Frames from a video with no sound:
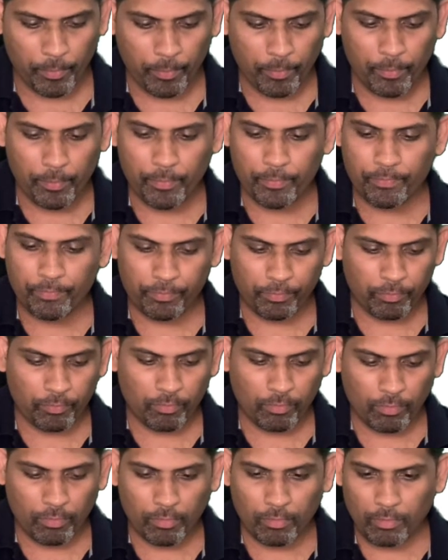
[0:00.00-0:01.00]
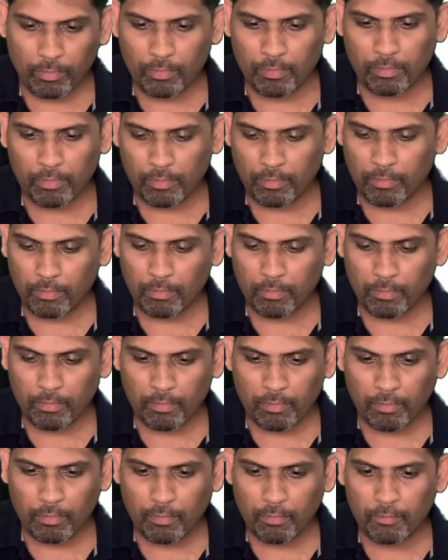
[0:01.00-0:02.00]

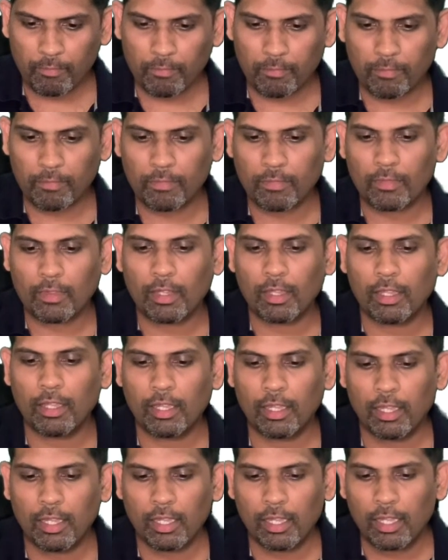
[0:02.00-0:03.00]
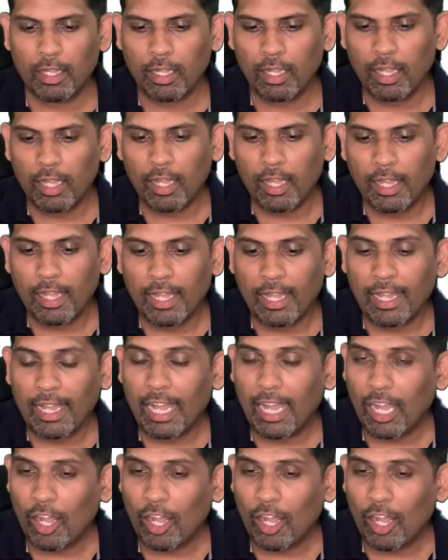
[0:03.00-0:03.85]
Nothing is said.